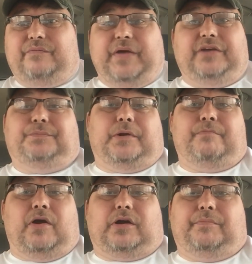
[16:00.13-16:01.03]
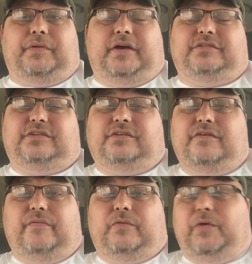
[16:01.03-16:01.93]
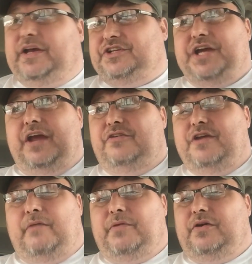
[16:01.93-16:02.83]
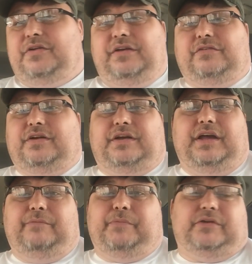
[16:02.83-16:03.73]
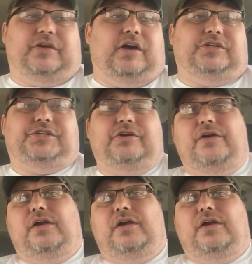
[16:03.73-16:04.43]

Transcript: Facebook Marketplace. We exchange numbers. He's going to keep in touch.